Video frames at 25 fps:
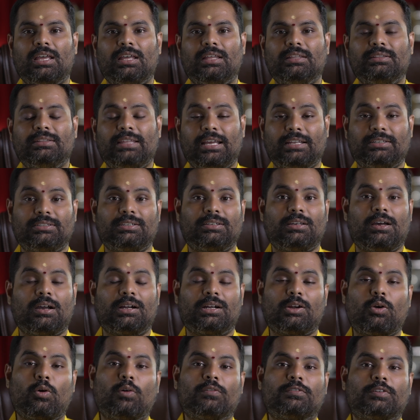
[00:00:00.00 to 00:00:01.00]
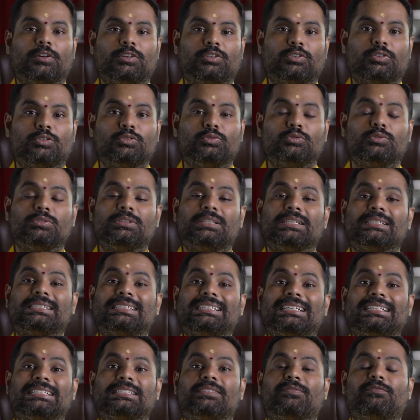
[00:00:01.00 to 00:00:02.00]
that are offered to the
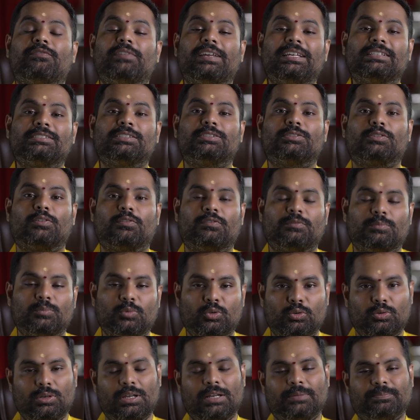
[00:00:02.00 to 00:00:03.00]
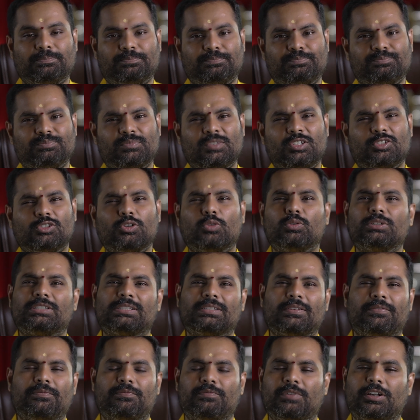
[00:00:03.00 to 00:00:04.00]
6 faces of Muruga. So
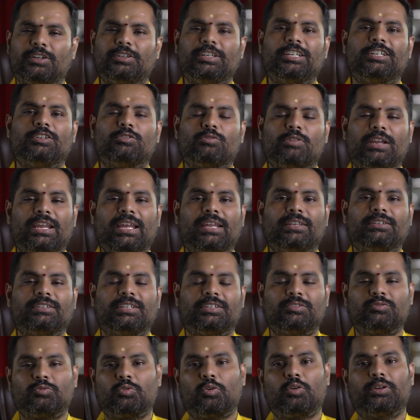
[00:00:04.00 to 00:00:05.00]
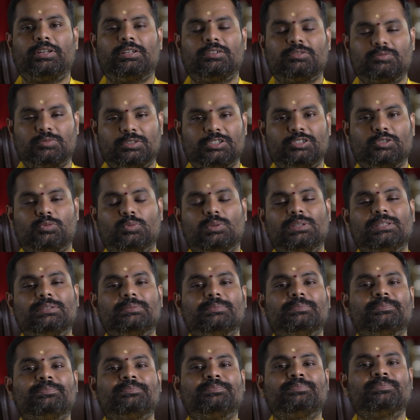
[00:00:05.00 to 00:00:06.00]
it's a very grand and royal ritual.
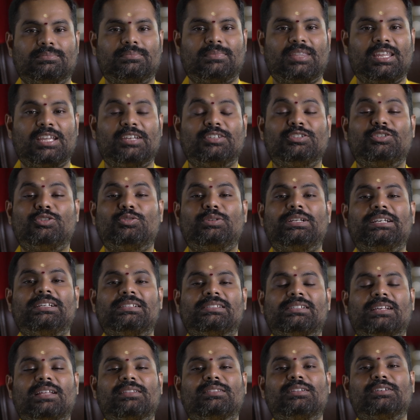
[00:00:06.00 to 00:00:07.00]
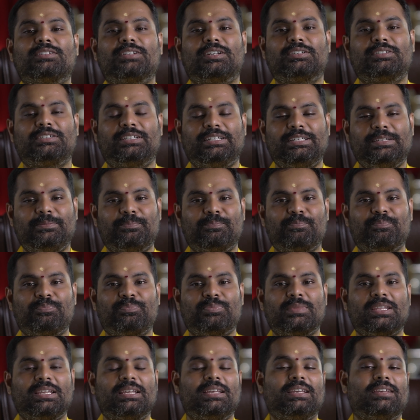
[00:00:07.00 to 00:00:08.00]
During Skanda Shashti,
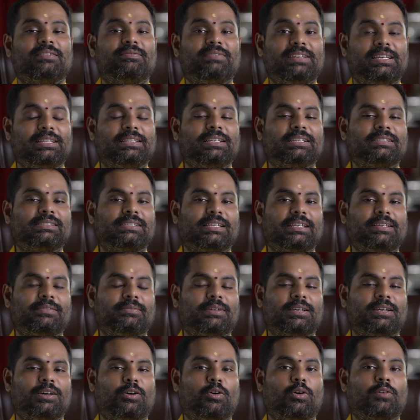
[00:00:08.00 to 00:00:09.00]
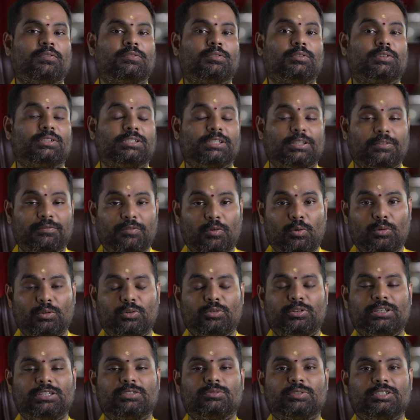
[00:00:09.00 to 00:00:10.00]
Vedic Seva offers the
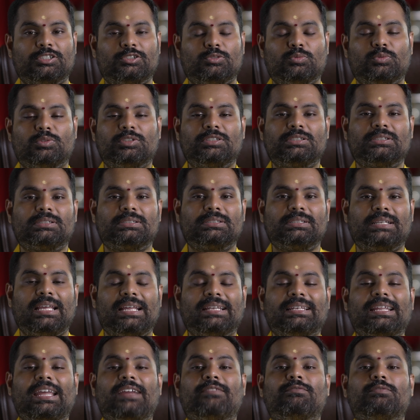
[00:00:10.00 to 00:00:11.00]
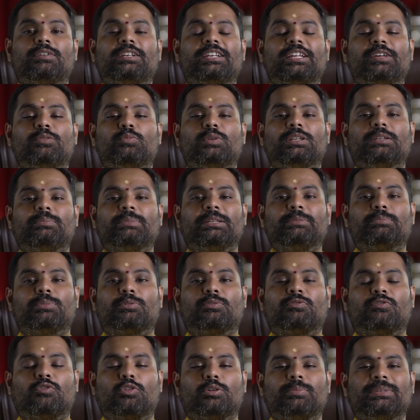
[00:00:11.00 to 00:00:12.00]
following rituals, and every day we'll be
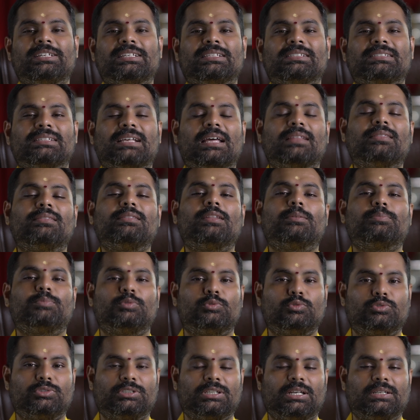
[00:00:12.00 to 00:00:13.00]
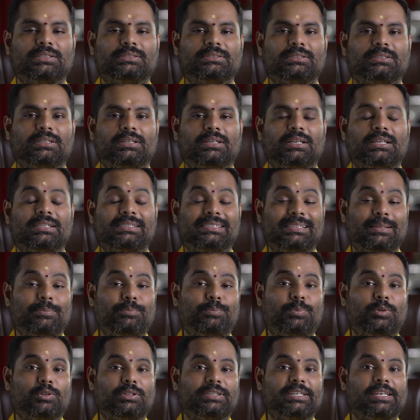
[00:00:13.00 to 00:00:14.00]
performing Skanda Puja, a
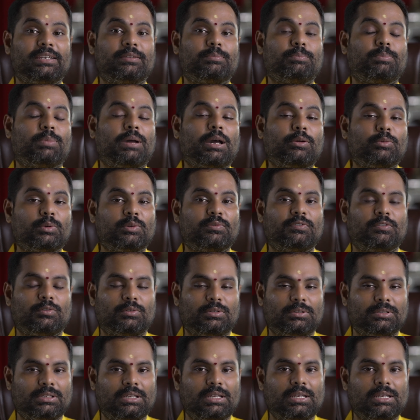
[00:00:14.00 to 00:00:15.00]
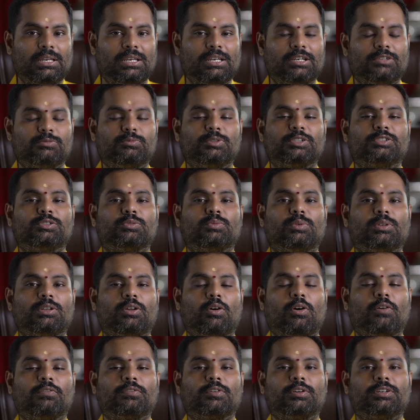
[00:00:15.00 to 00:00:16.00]
simple yet powerful ritual
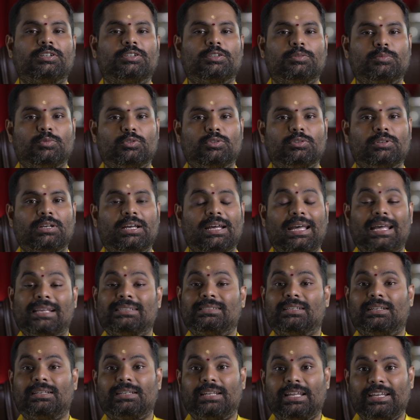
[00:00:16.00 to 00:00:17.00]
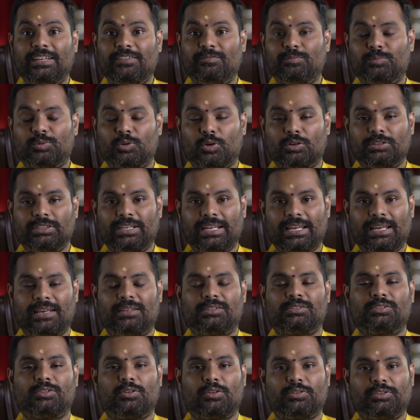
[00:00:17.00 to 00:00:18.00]
offered to Muruga as a live
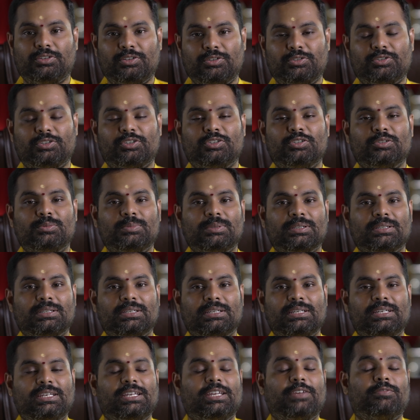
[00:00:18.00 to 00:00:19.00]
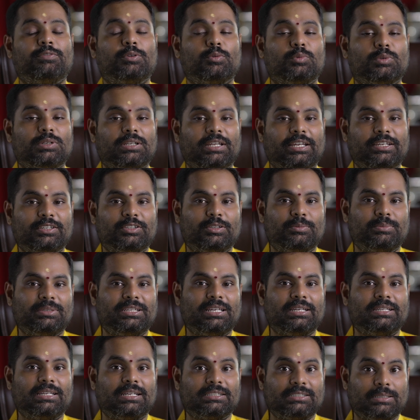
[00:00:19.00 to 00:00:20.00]
broadcast on YouTube. If you would like to
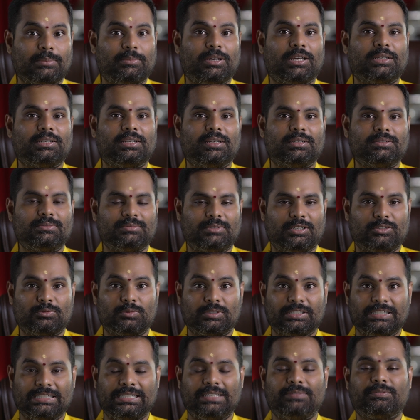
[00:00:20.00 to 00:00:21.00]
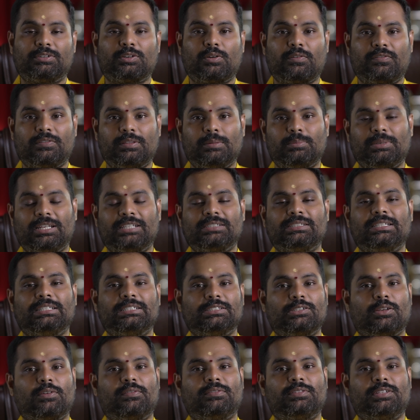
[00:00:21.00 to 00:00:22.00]
be a Yajamana, a receiver of the
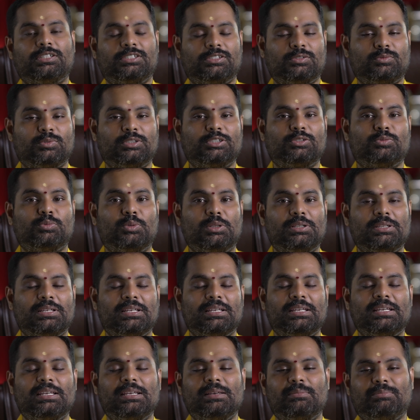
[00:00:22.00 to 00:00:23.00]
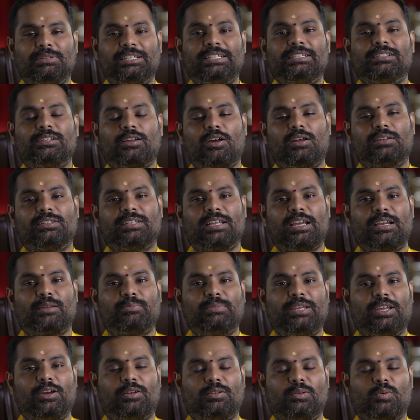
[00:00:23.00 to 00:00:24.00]
blessings of this ritual, please
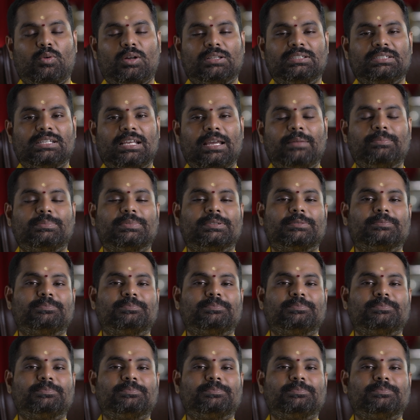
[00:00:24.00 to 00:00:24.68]
contact me on WhatsApp.